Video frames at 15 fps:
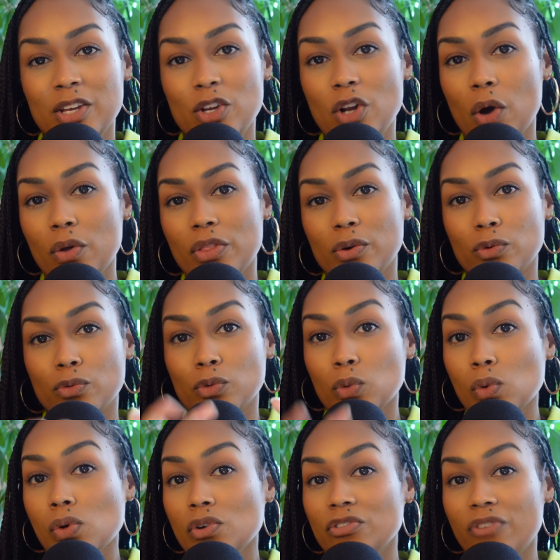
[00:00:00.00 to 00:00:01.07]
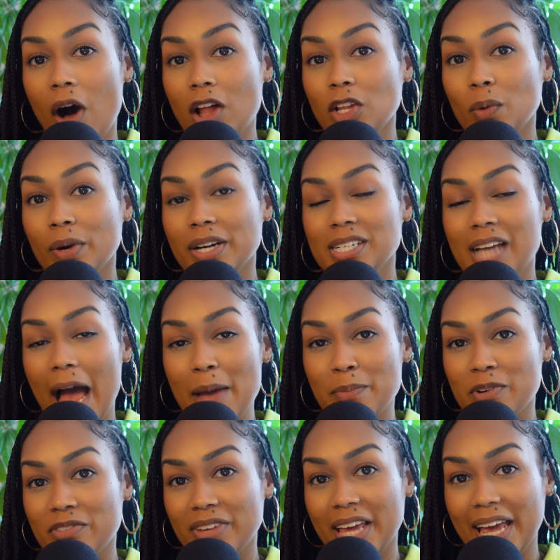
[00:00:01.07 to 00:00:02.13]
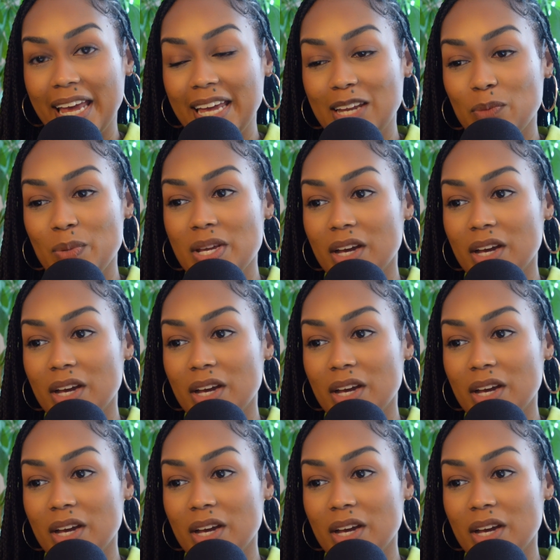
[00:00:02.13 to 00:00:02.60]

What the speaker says: the rule follower type of kid,